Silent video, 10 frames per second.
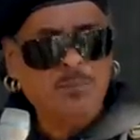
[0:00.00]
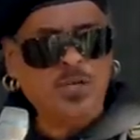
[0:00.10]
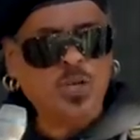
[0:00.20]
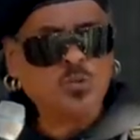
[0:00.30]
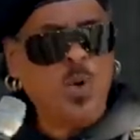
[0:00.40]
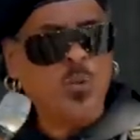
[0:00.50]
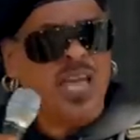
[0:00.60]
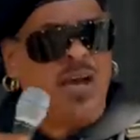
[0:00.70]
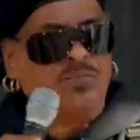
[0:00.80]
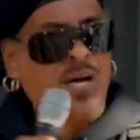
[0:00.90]
Because what we
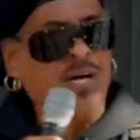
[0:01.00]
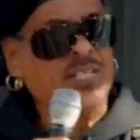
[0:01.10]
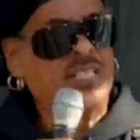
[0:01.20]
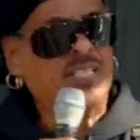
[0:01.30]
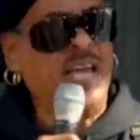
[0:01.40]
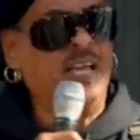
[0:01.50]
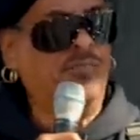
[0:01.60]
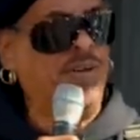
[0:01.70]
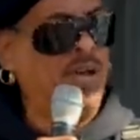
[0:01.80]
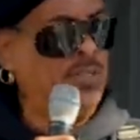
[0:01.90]
have to understand,
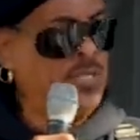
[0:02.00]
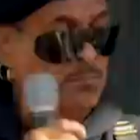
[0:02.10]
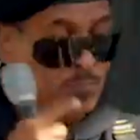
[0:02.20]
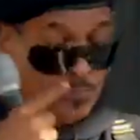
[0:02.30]
family,